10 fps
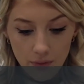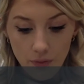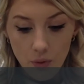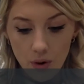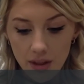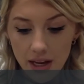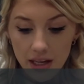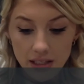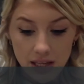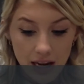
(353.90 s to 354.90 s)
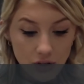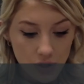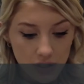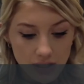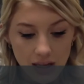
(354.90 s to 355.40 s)
for the EDTA
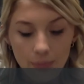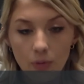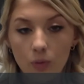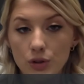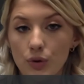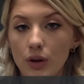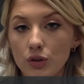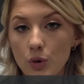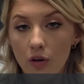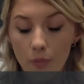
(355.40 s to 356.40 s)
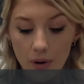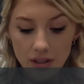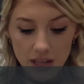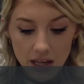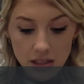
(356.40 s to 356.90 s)
treated sample was around
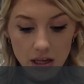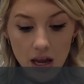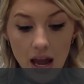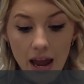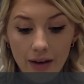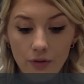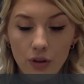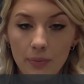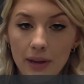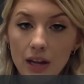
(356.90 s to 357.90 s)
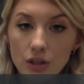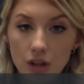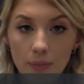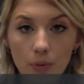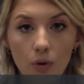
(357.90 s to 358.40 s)
12.6, and for the pH
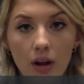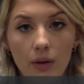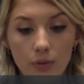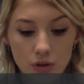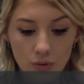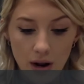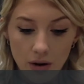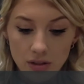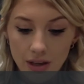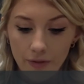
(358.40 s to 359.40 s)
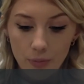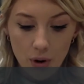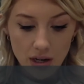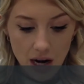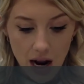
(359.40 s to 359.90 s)
sample it was around
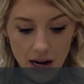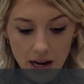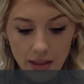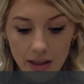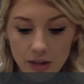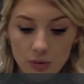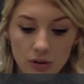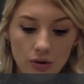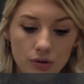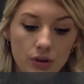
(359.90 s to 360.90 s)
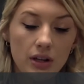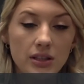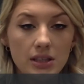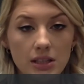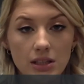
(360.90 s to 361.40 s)
7.9, and these results are
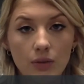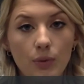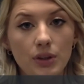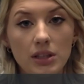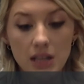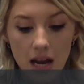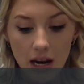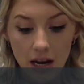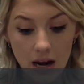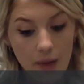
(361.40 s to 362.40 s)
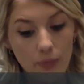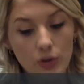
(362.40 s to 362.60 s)
consistent with the TED8M